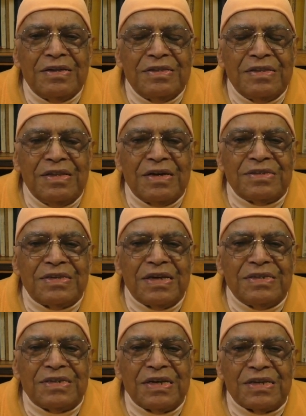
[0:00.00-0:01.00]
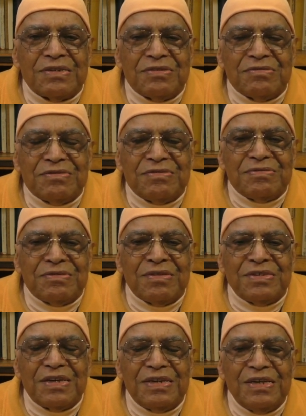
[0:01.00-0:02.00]
That center
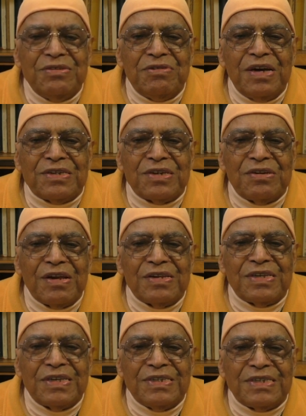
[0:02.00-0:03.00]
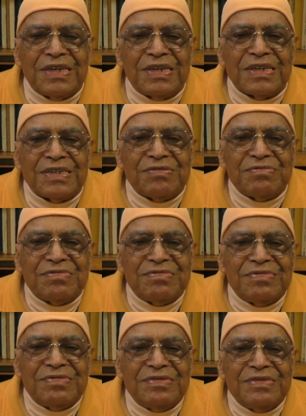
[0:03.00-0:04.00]
was an educational center,
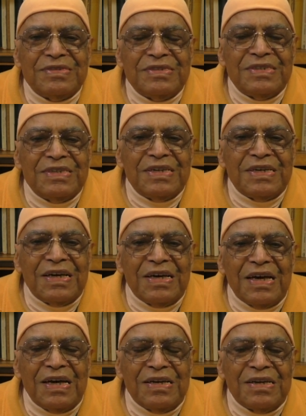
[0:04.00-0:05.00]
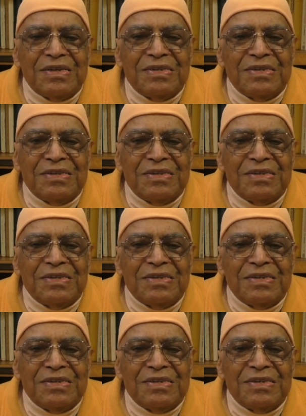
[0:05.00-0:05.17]
and